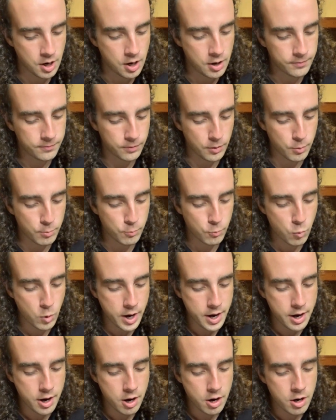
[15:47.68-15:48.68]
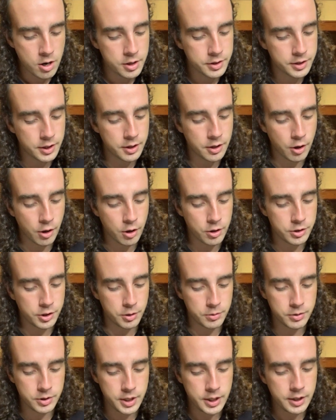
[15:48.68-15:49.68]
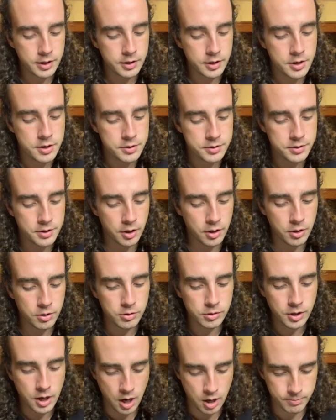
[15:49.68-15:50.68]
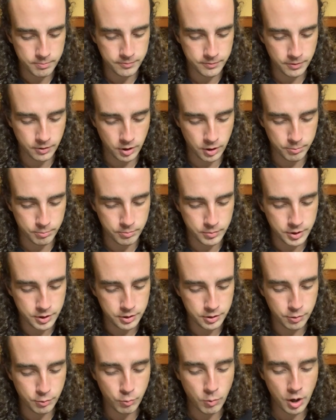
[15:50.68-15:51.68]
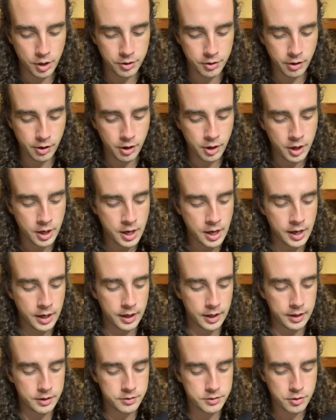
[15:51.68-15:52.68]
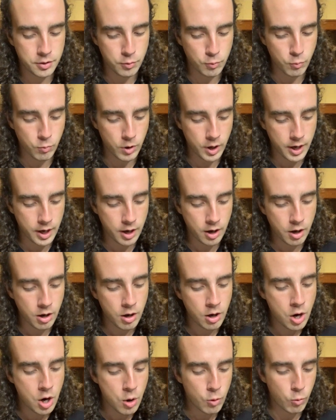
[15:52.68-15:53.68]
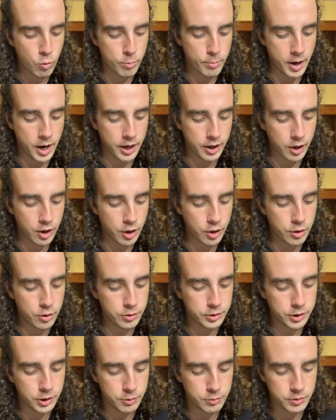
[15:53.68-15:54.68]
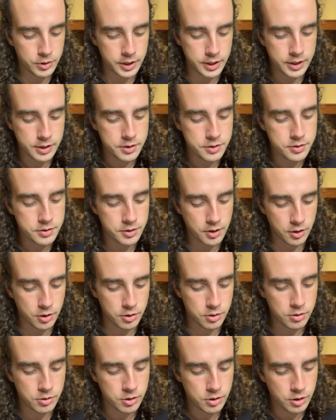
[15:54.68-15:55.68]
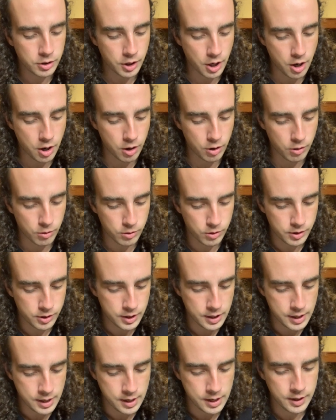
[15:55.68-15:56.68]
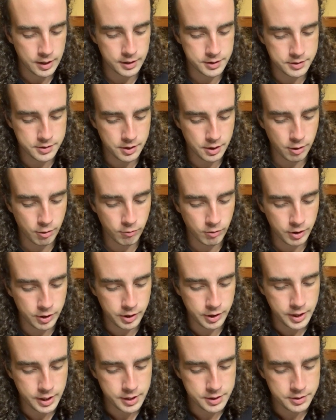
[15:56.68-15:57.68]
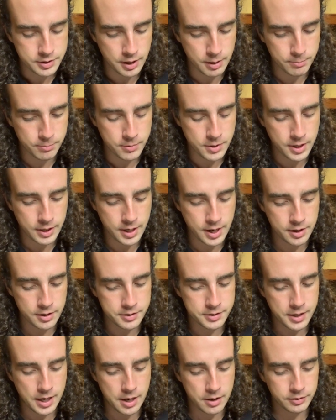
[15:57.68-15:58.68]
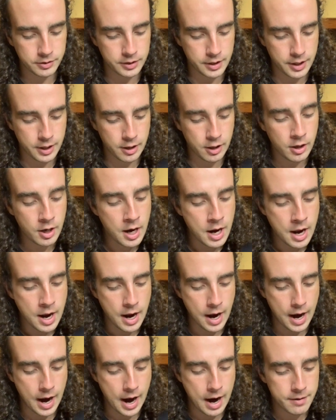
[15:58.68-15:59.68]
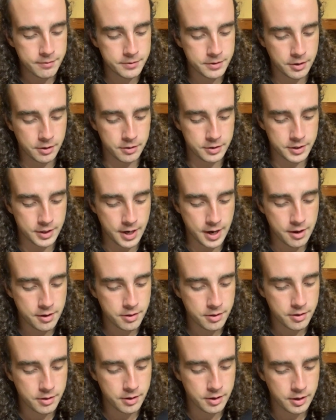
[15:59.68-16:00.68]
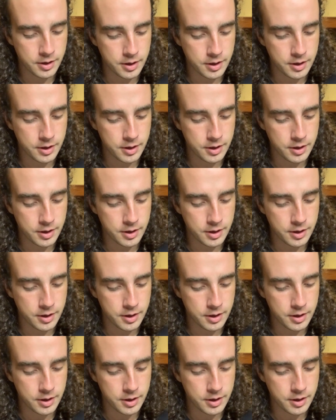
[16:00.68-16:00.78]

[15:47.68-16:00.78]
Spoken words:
From where did her unique soul come from, you wonder? Into where will my own unique soul go? Is there really something else out there after death?